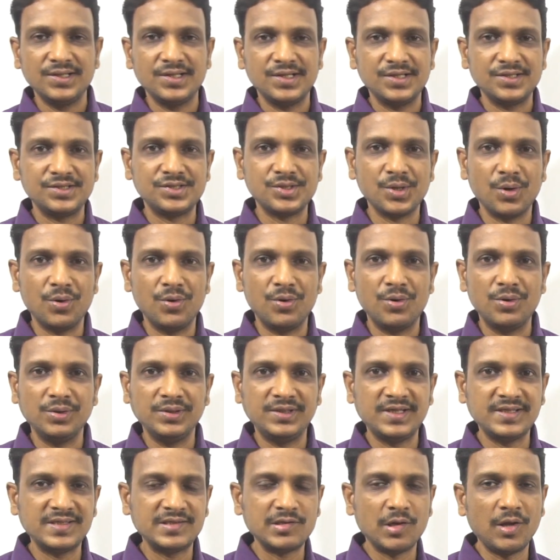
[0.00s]
So
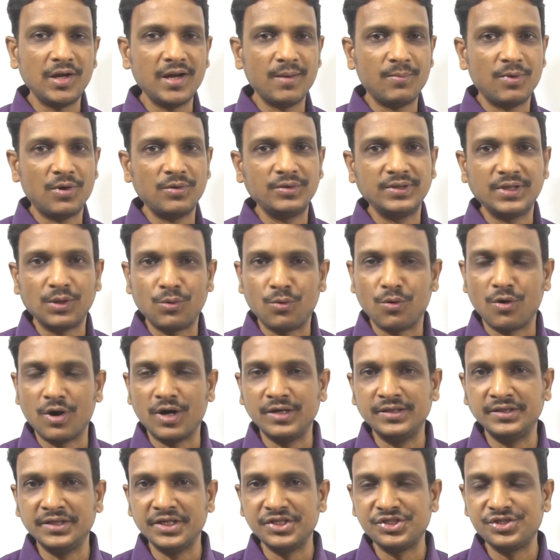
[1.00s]
this is all about the
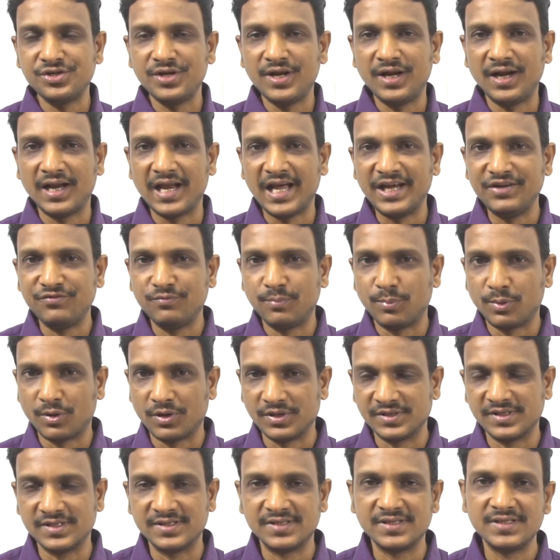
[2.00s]
coordination in life
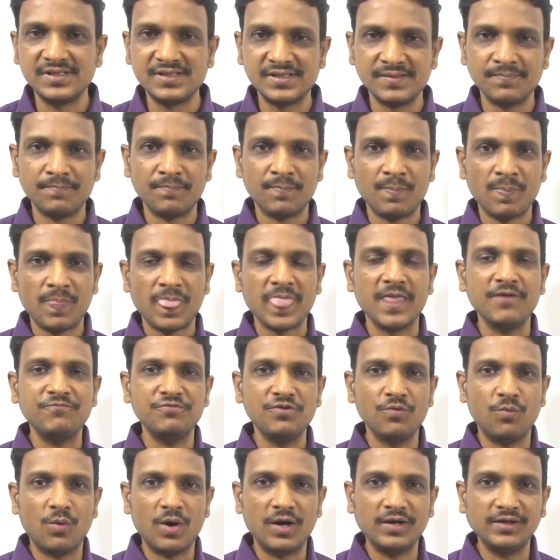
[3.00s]
processes. If
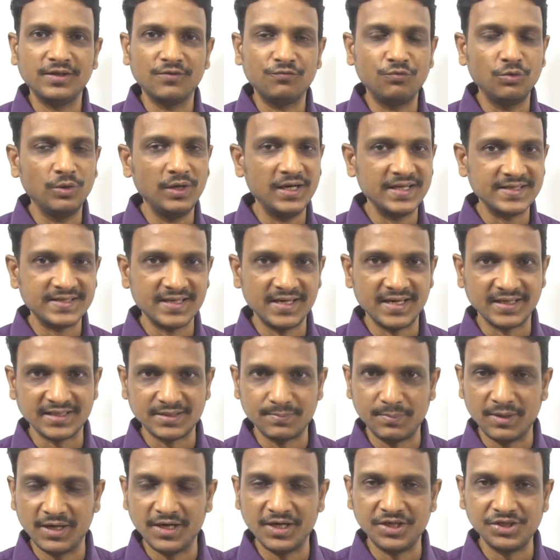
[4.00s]
you want the full lesson
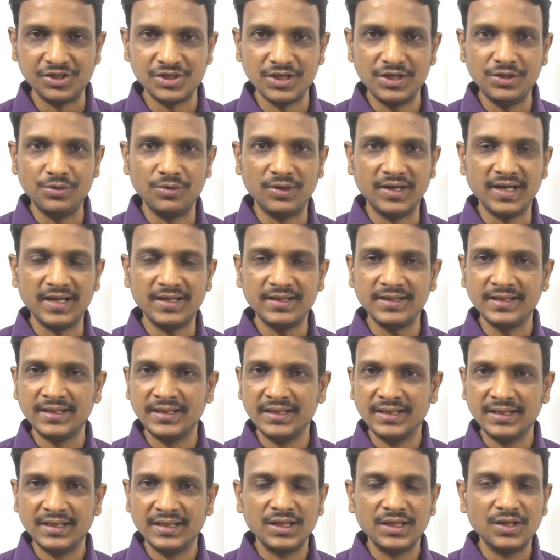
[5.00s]
explanation, you can
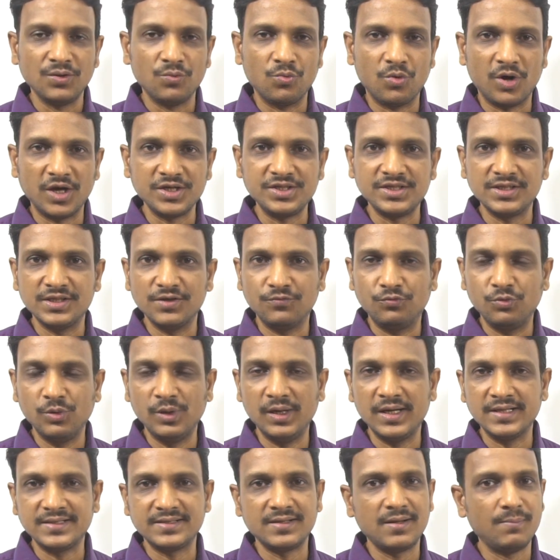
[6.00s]
watch the full
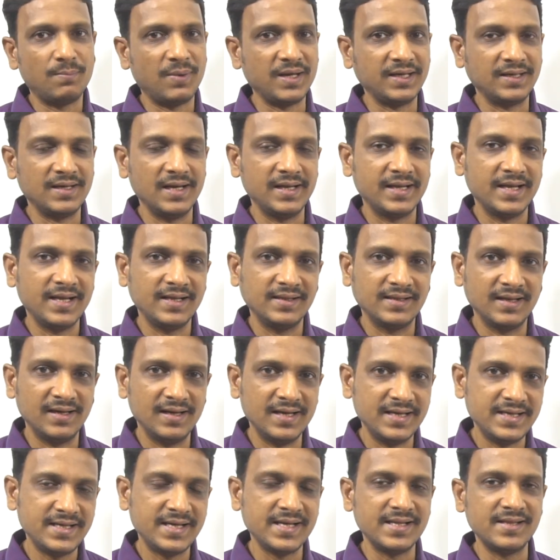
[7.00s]
lesson by clicking the
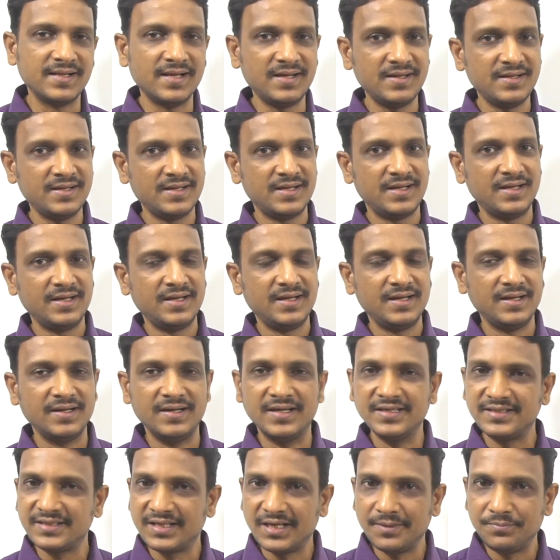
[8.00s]
link in the
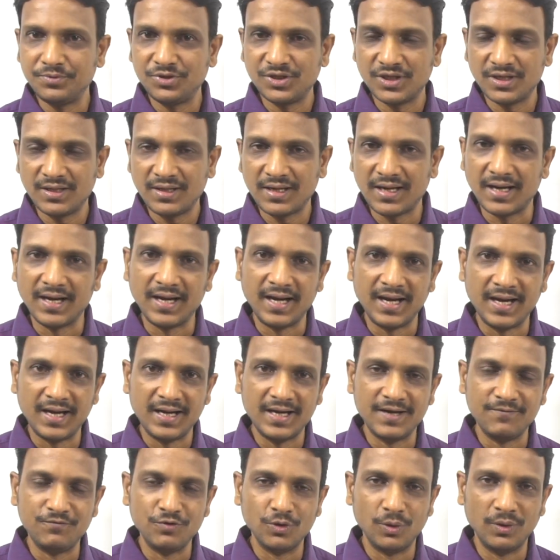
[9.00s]
description. And
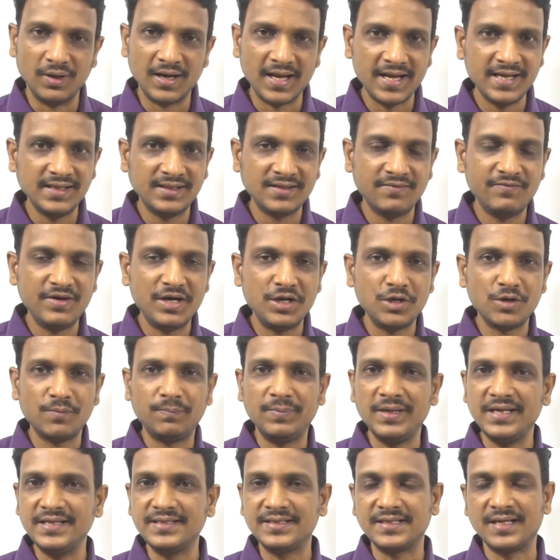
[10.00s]
if you like the video,
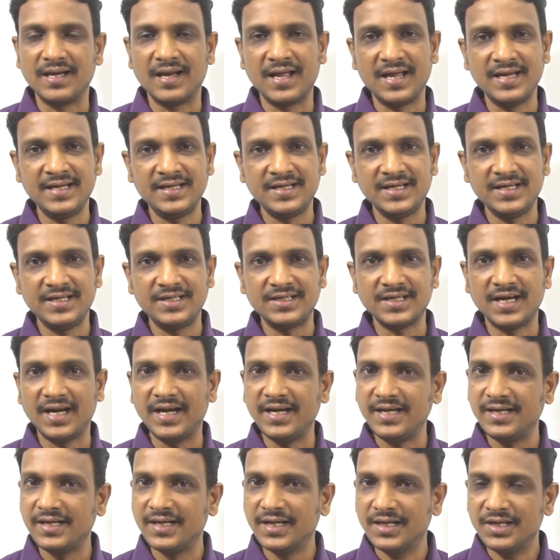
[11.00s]
please like it
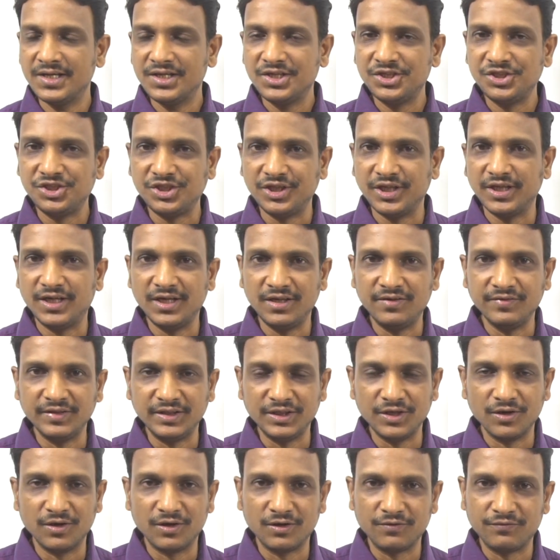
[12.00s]
and share it with
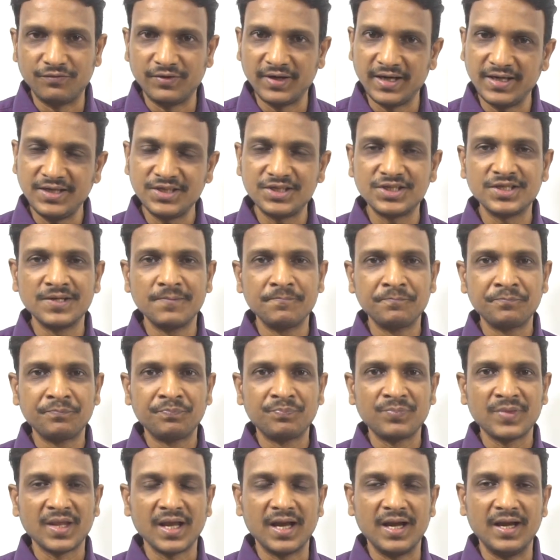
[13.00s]
your friends.
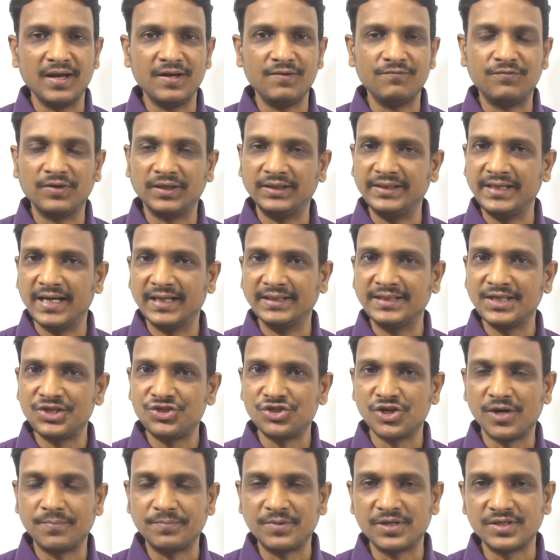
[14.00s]
And for the other
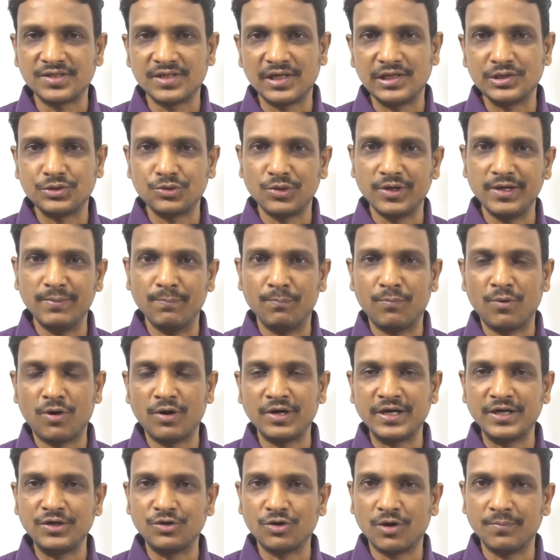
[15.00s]
chapters also,
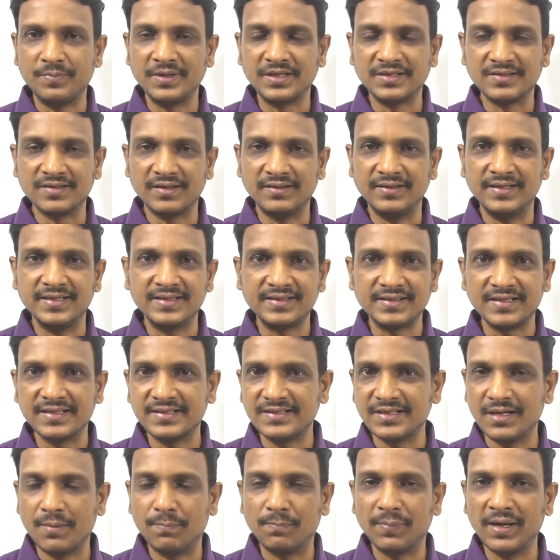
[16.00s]
important topics are
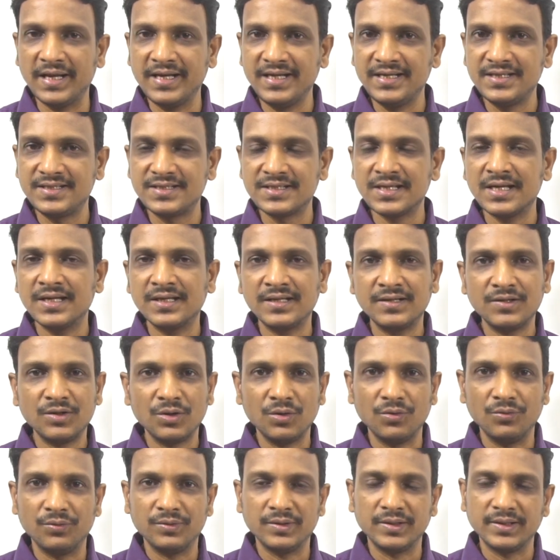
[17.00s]
discussed. Please
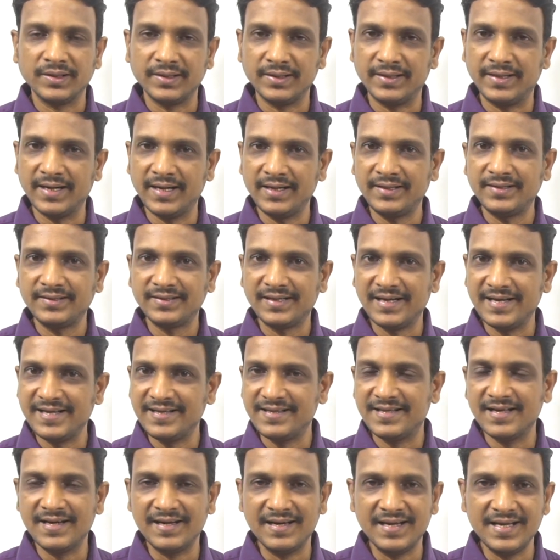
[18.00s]
click
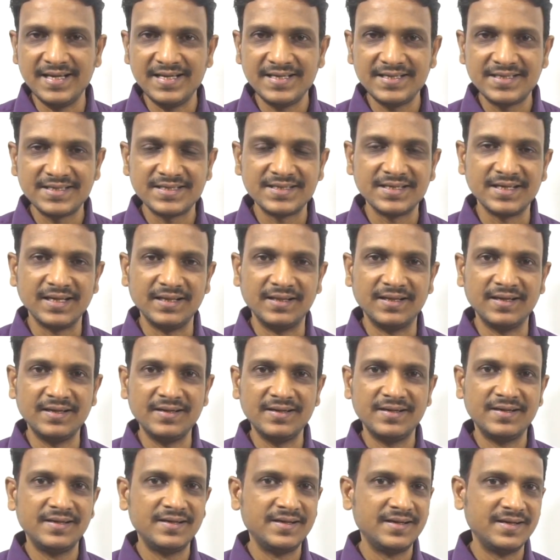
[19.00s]
the links in the
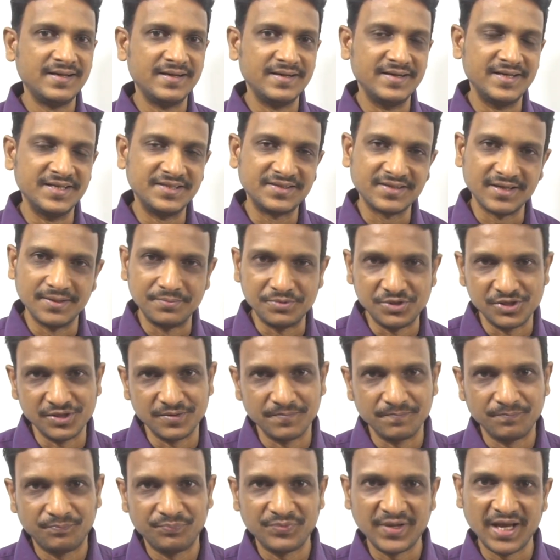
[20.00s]
description.
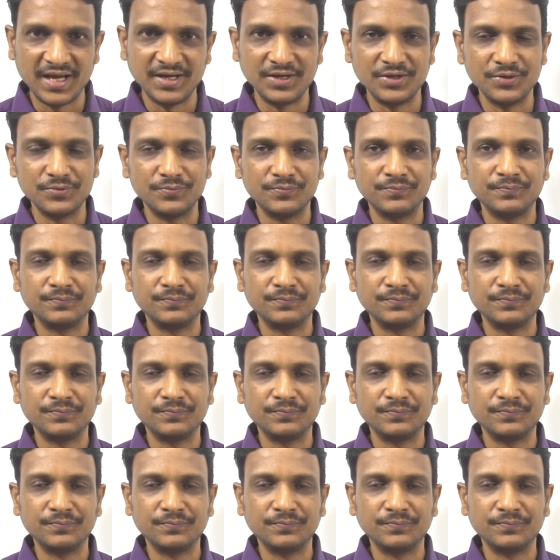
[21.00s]
Thank you.